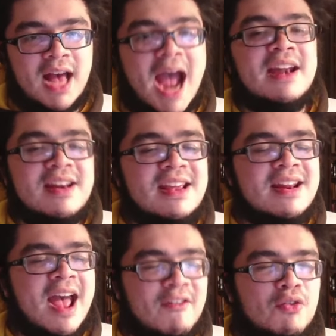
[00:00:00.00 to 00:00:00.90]
I
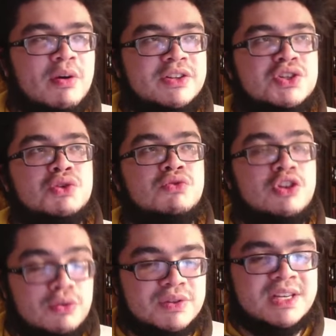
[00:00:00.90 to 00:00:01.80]
need everyone to
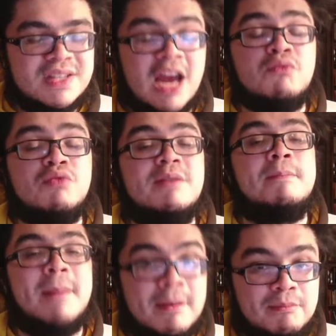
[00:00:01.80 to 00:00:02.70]
use this and
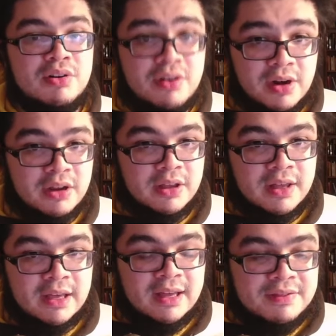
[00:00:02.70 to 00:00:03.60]
remember
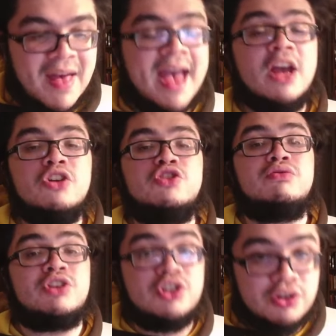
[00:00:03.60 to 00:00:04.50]
that you
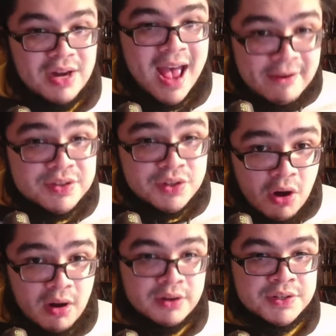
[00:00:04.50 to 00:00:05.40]
should have
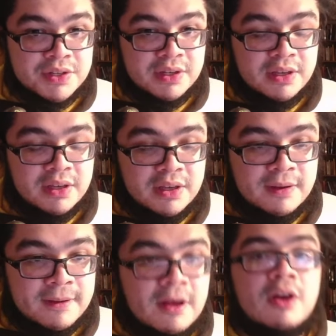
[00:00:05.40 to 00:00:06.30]
stars.
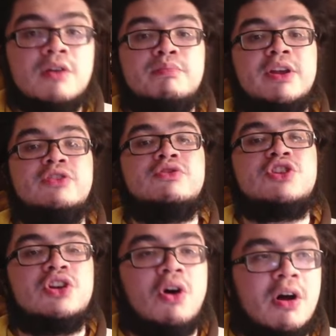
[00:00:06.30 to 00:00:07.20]
But you
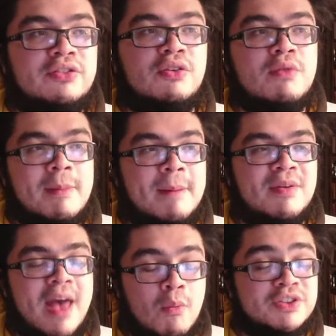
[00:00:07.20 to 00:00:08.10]
should also remember
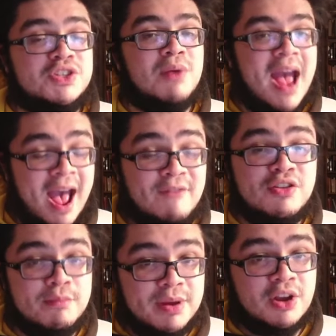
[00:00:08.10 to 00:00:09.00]
that once you have
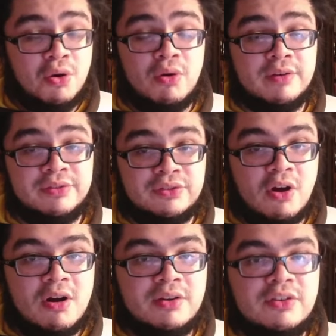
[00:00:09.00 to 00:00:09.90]
your big core of
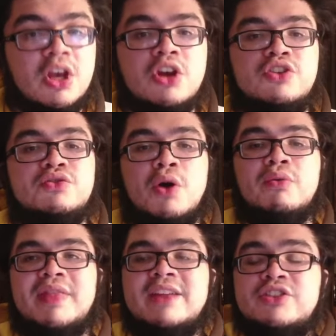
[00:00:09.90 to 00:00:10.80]
stars, you
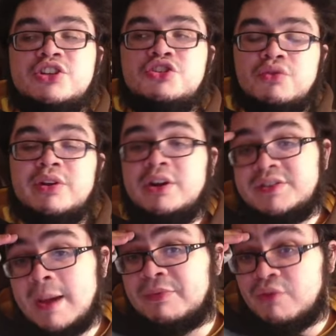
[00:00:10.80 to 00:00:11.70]
don't then destroy your
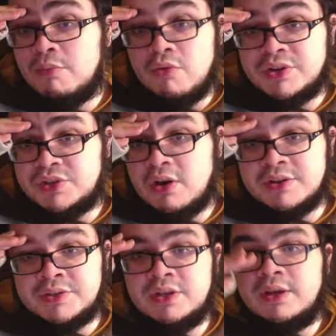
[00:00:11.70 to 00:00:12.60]
depth for more
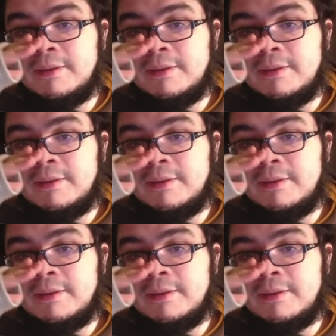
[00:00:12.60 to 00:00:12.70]
stars.